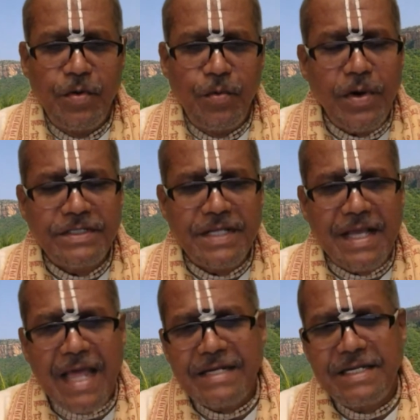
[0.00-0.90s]
what is the
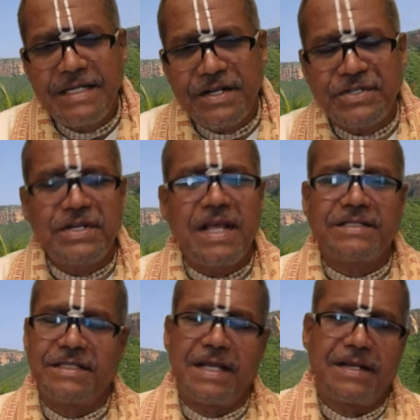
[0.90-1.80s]
guarantee Krishna
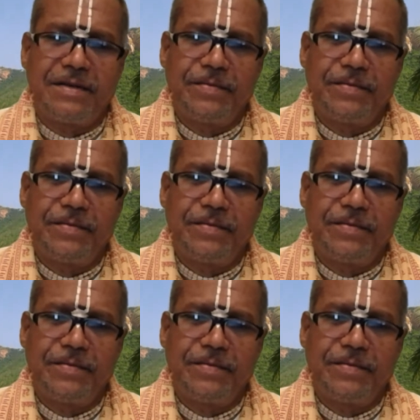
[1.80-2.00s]
is there?